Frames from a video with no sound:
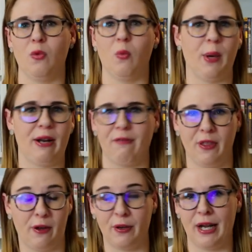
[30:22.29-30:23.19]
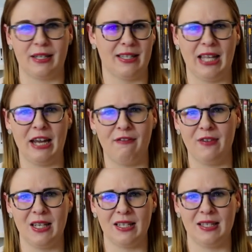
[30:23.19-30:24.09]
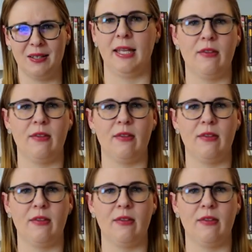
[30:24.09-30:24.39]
whatever their next life is.